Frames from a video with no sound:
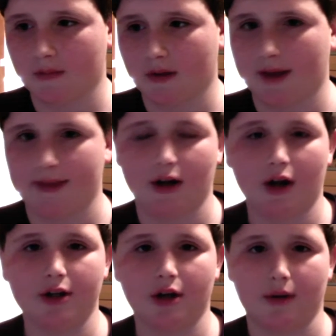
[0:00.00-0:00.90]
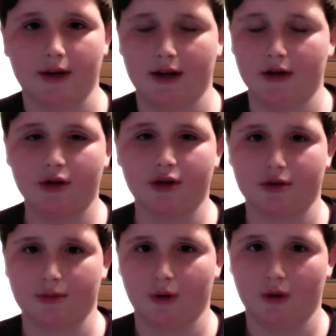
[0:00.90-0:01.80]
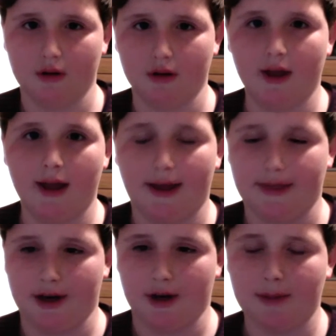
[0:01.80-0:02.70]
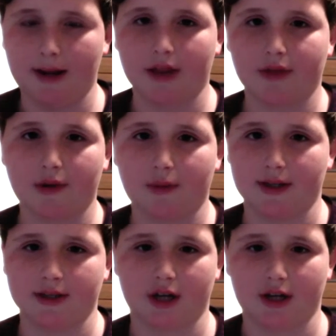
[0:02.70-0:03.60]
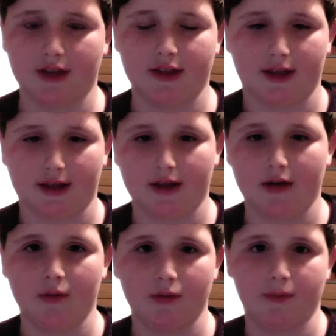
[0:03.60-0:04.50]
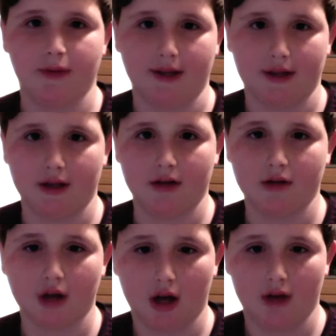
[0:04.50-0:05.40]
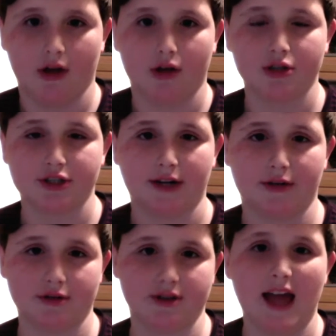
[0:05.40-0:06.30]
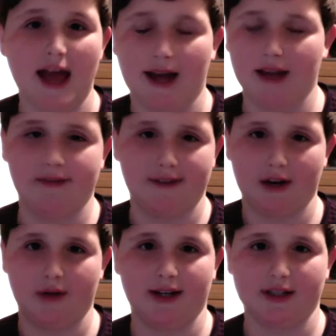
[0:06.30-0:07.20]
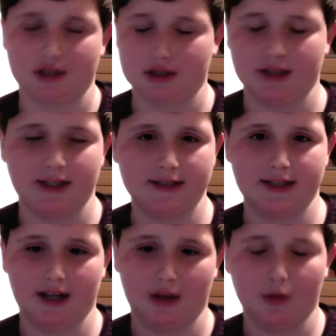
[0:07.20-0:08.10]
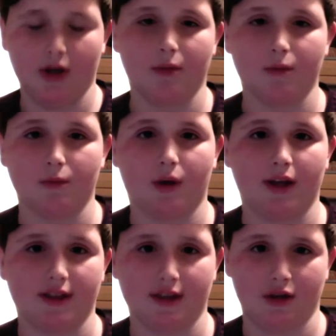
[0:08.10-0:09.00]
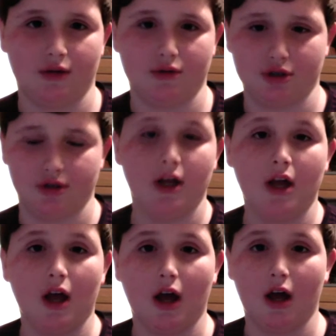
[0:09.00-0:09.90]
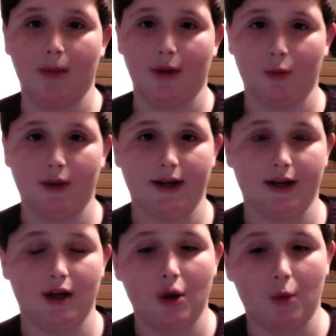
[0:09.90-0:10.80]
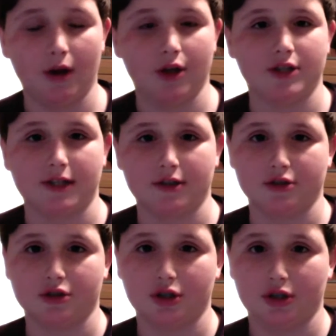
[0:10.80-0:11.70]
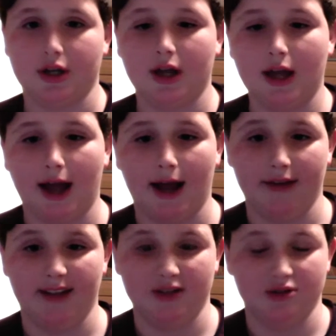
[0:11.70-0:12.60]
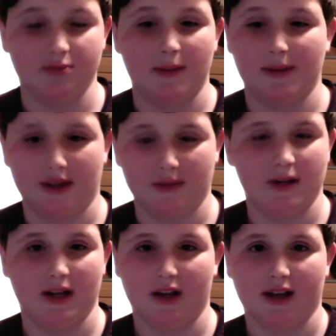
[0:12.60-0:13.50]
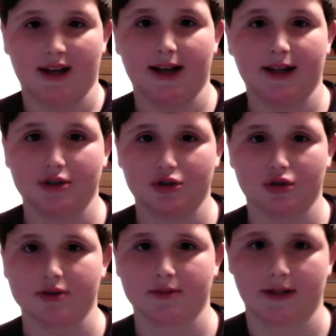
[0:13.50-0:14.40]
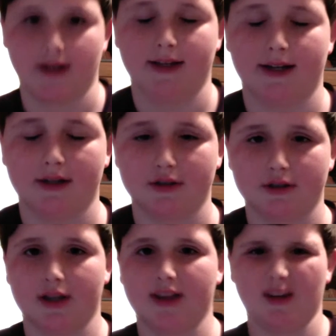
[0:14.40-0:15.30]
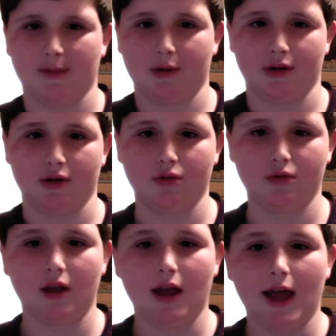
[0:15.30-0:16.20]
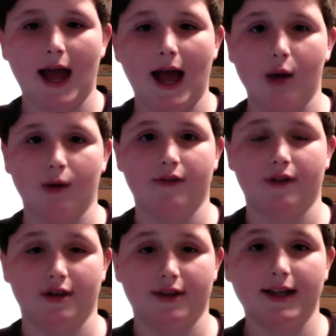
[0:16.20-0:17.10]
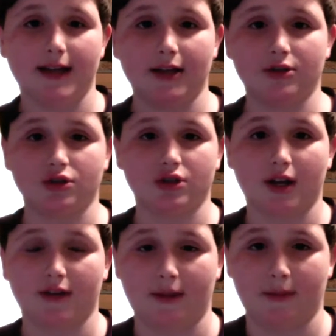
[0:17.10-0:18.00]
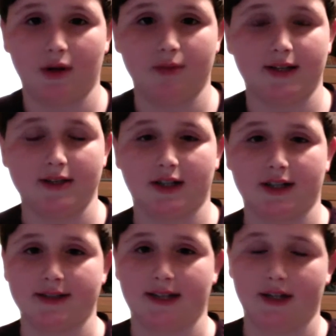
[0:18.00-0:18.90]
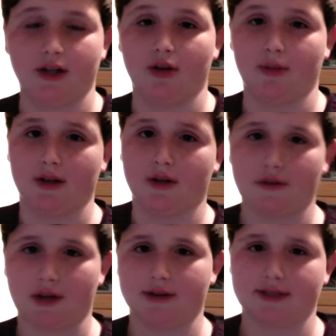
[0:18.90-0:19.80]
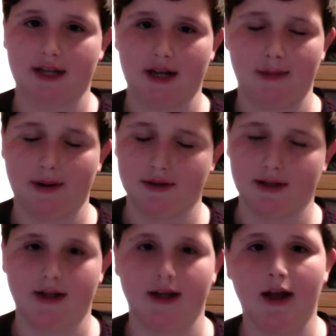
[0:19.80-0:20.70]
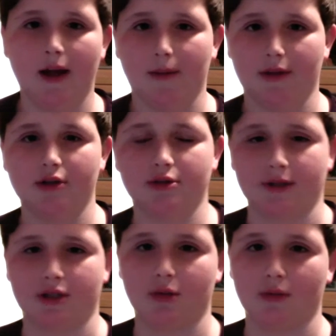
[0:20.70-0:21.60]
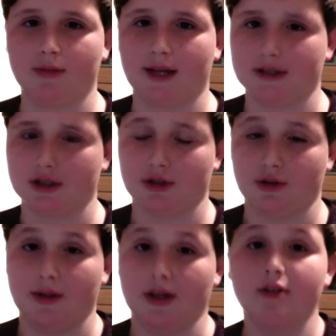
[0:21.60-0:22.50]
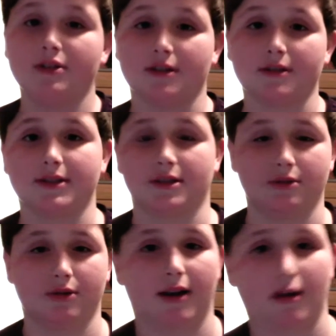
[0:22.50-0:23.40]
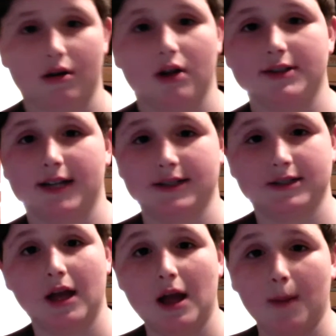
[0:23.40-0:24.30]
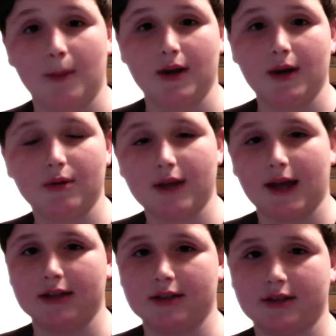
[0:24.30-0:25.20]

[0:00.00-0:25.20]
and then I'd go on it. I'd look at them all, and then I'd pick three winners that I think would be uh, that are good channels. And in the video, I'd ask you to say like why you why you think you should uh, be a winner, why your channel's good, and then just maybe give me like a collection tour or something like that. Because I think that'd be quite cool. However, that does kind of end my updates. Like I said, there'll be another video on Saturday about that. But those are my two updates. That there'll be a new series, and I'm doing a little contest. But now we'll get into